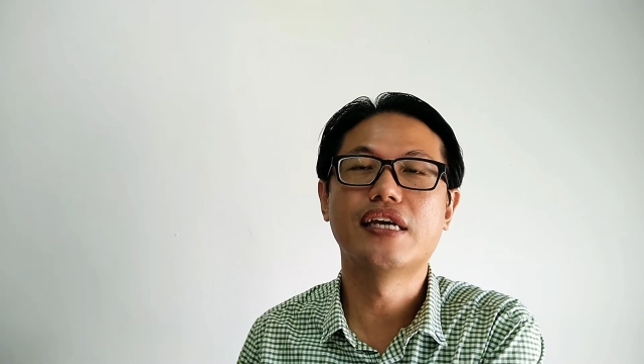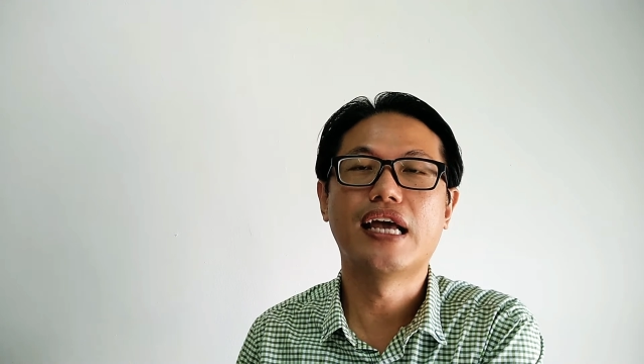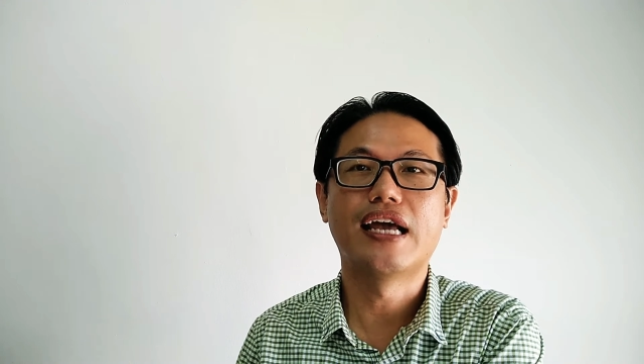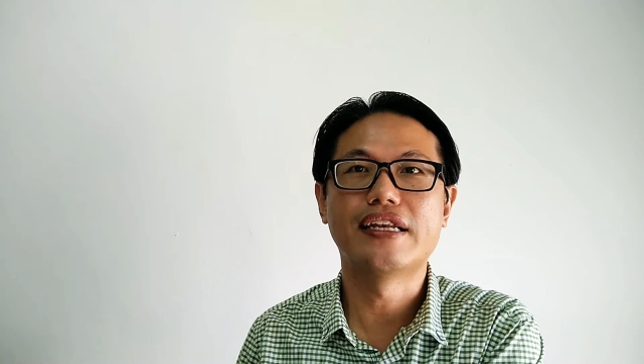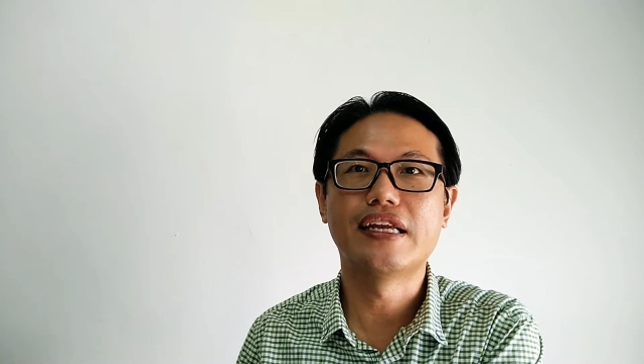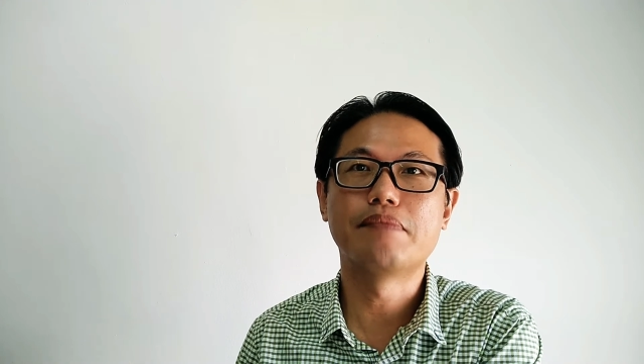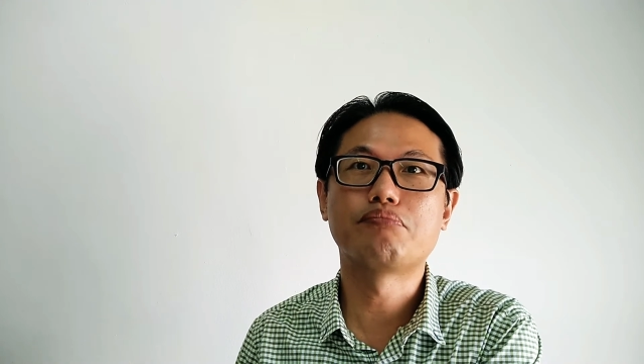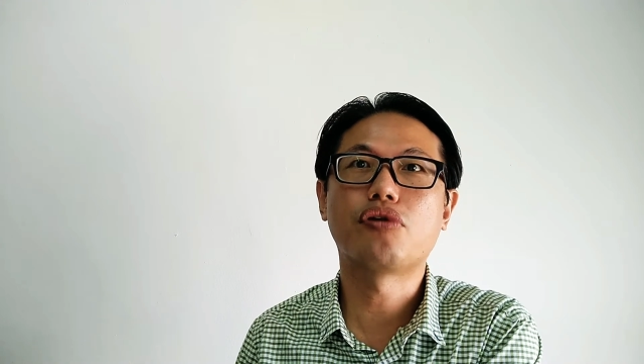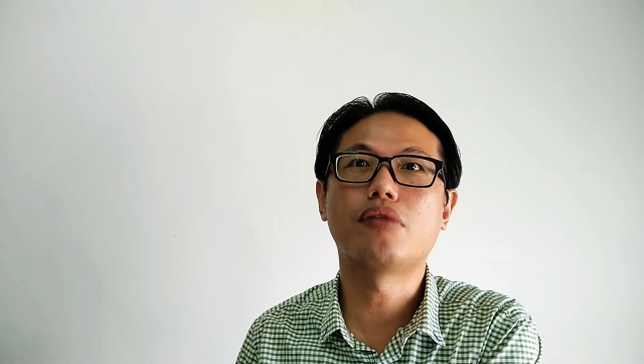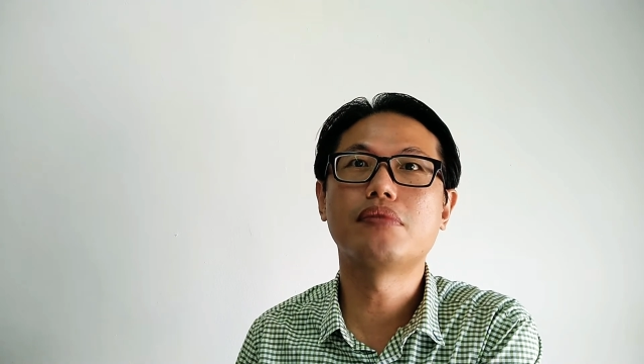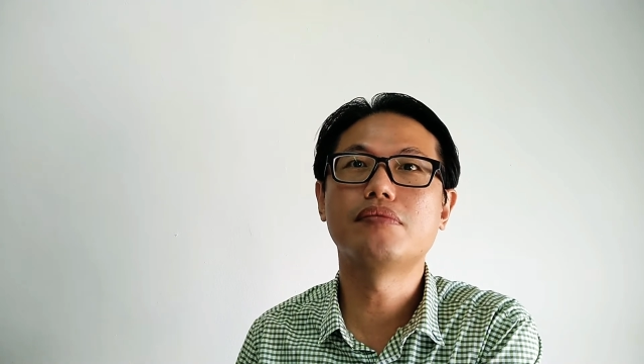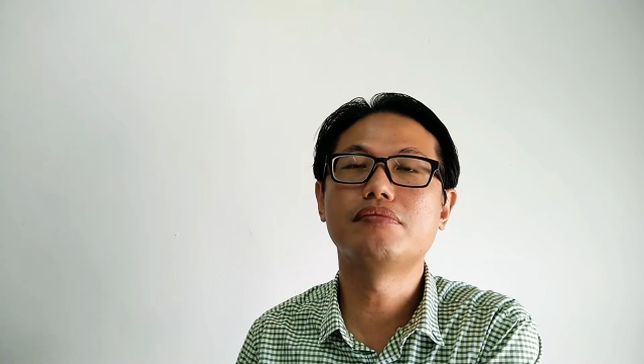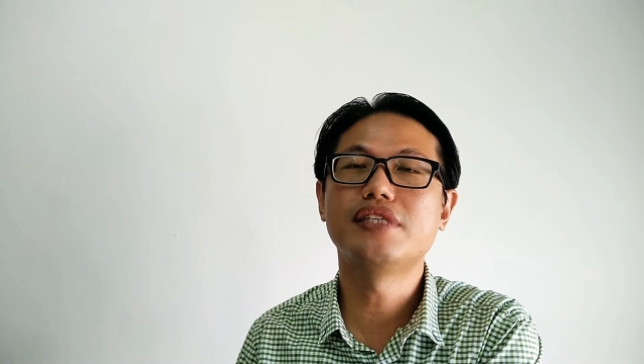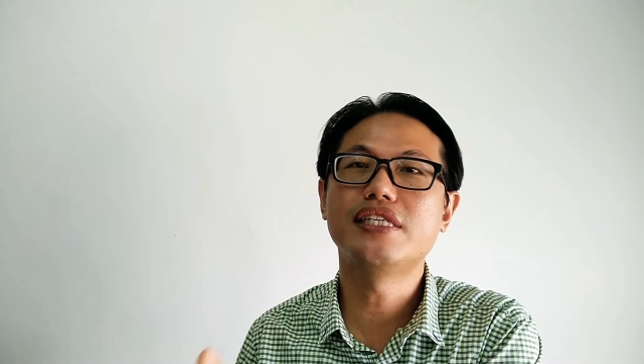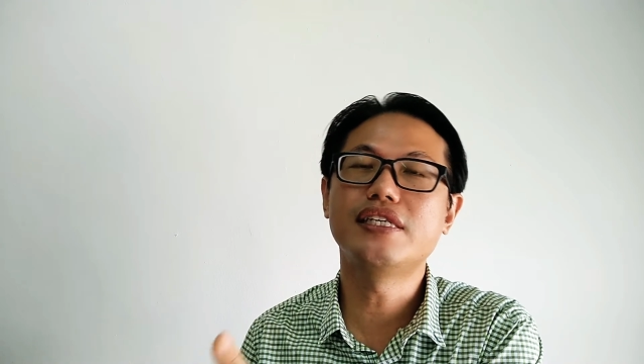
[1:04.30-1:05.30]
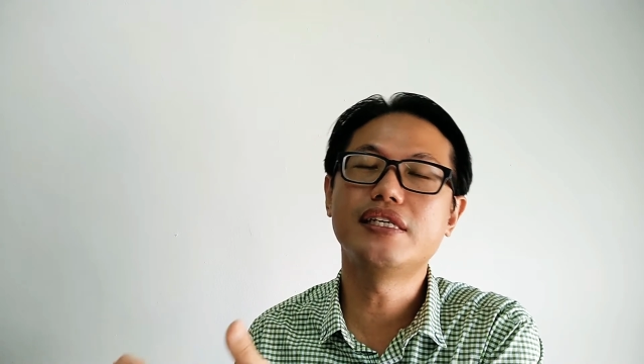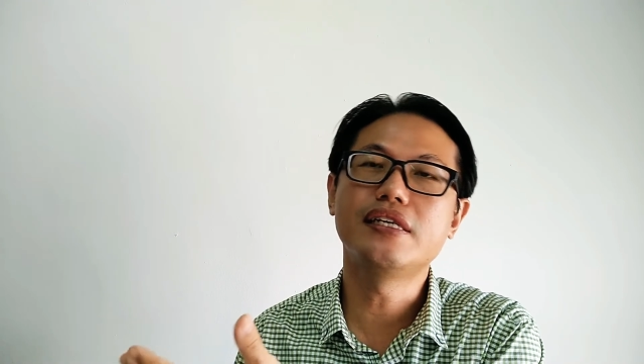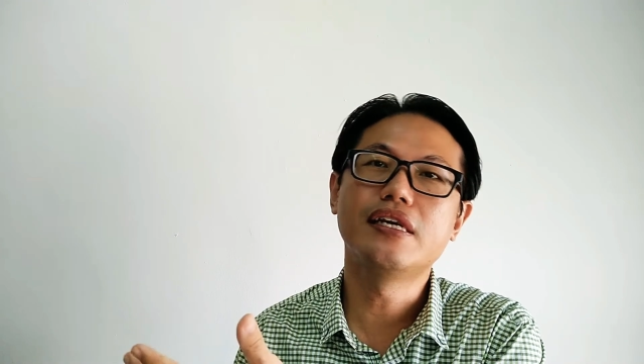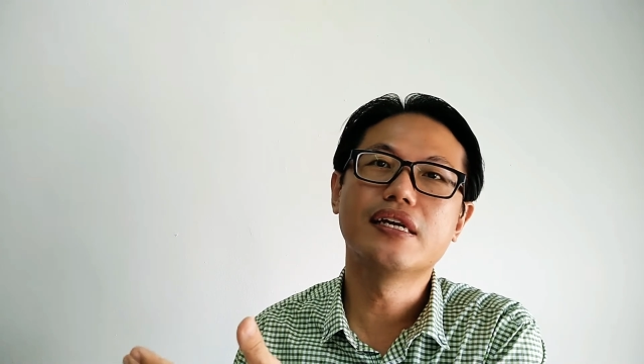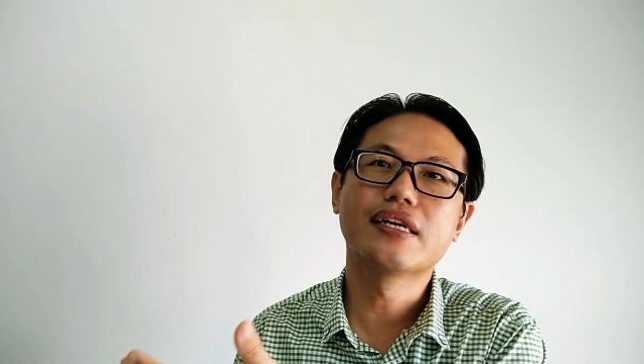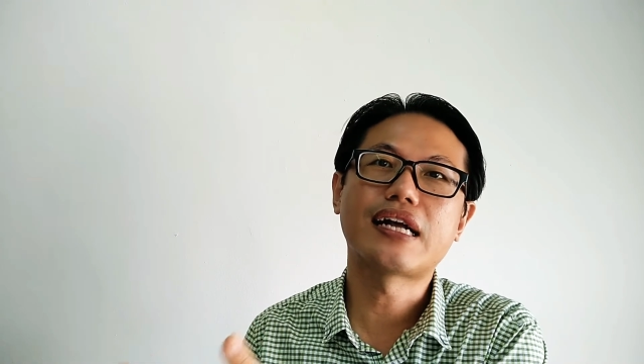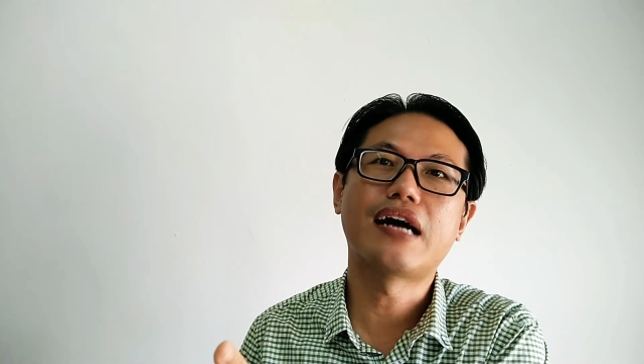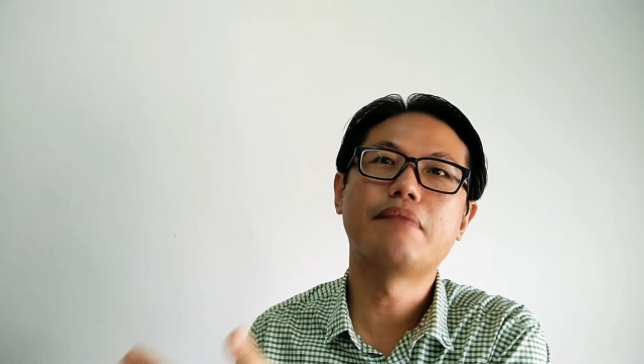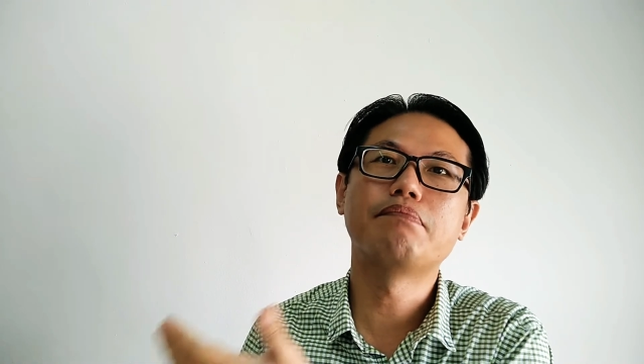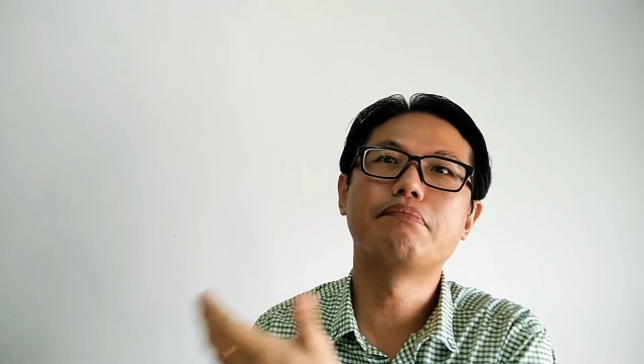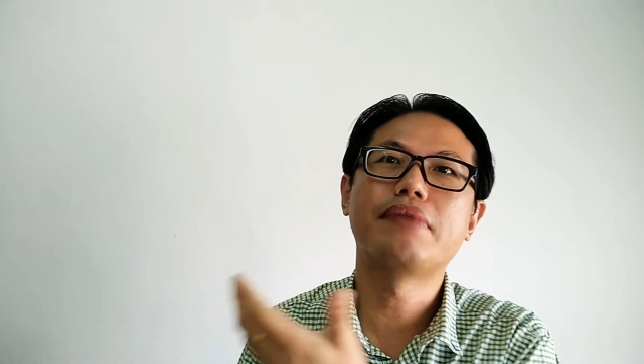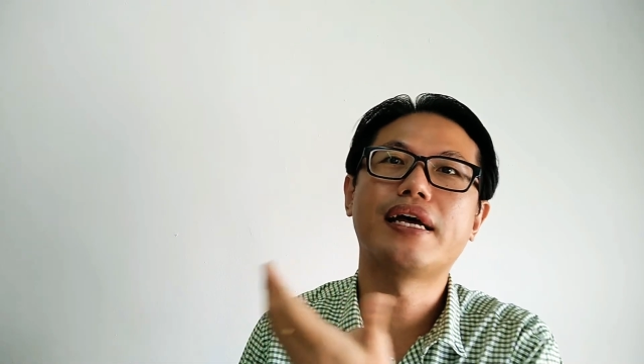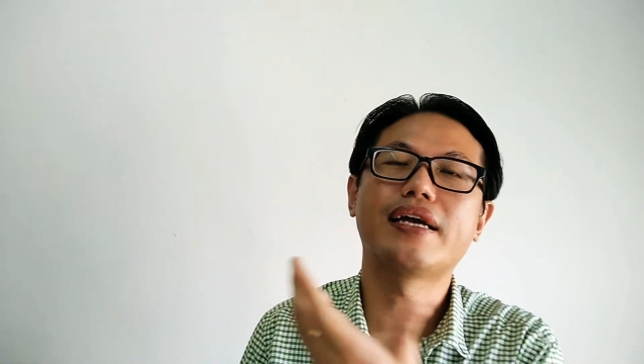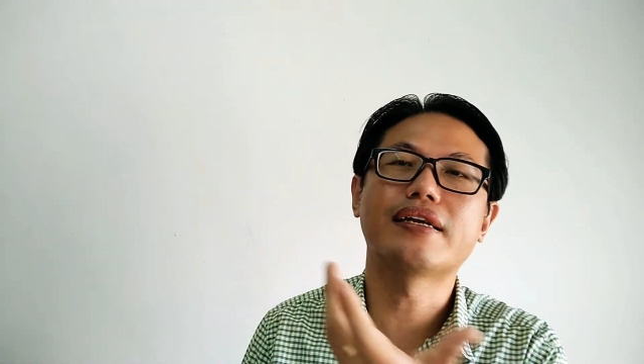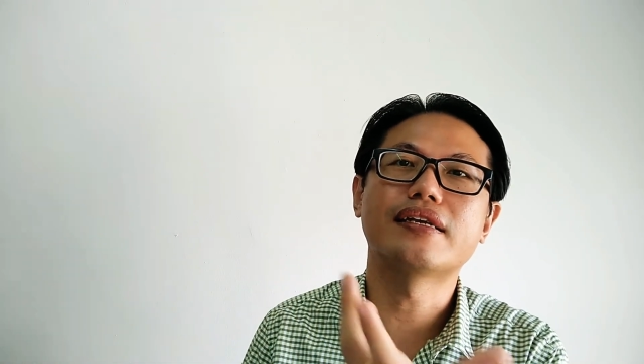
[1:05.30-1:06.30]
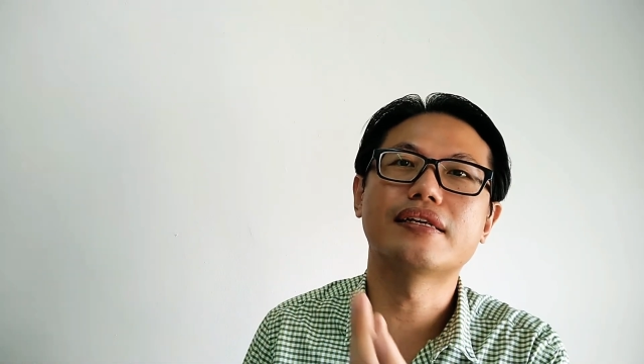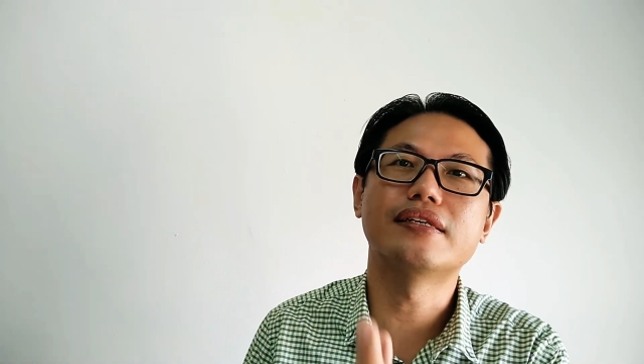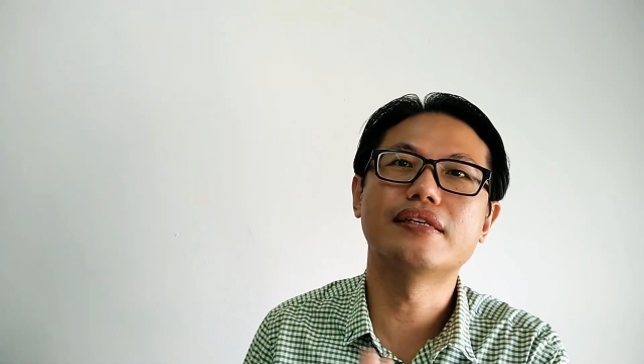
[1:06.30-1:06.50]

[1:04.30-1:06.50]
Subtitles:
and then probably come back